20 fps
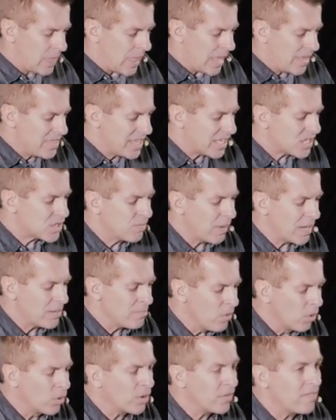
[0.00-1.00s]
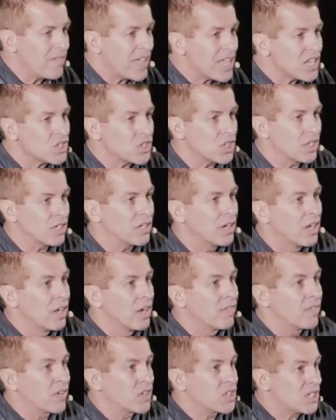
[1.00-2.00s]
And that's my motivation
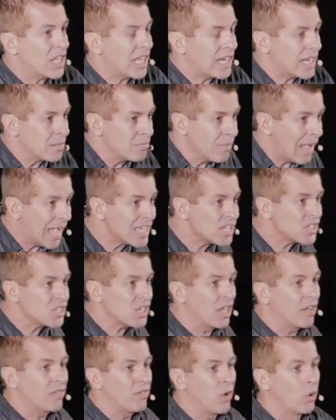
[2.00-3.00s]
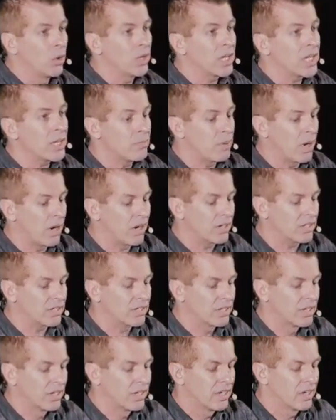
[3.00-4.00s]
for setting myself wholly
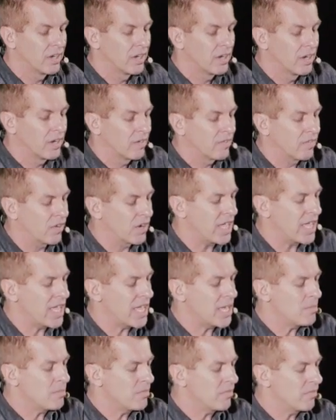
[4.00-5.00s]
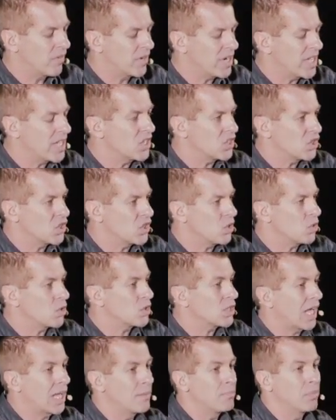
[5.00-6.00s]
apart for him, for his
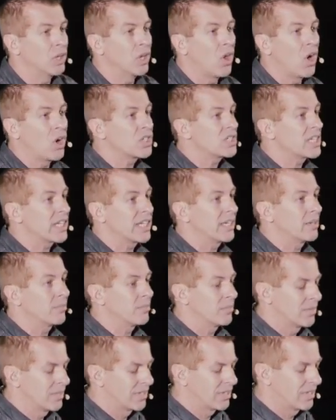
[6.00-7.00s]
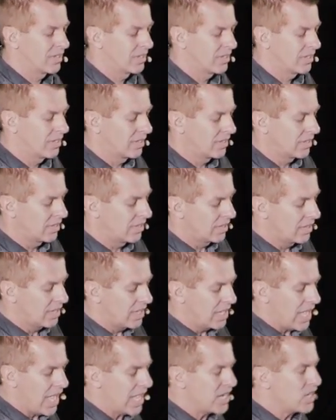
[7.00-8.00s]
use. I belong to him.
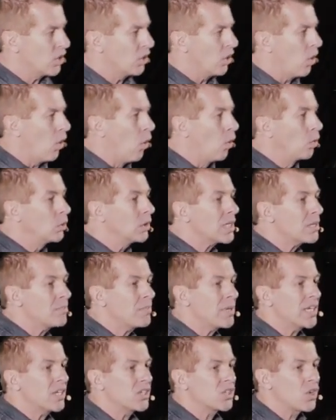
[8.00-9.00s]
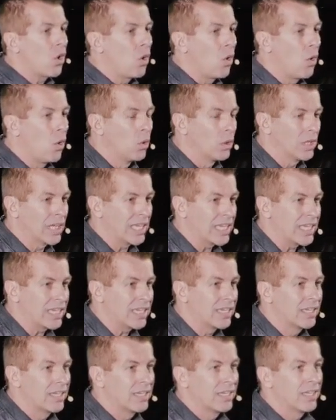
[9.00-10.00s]
And you'll only be as
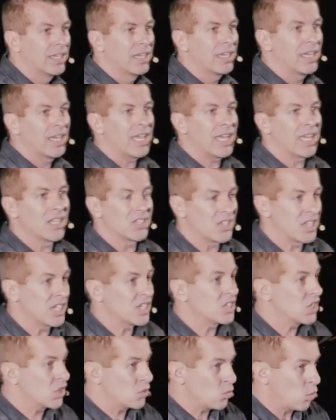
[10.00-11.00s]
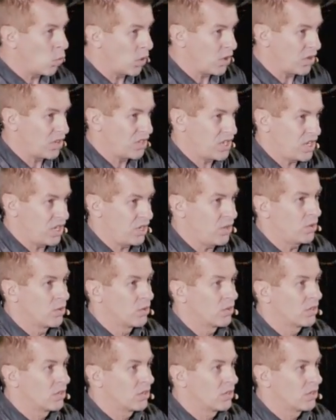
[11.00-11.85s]
holy as this is worth to you.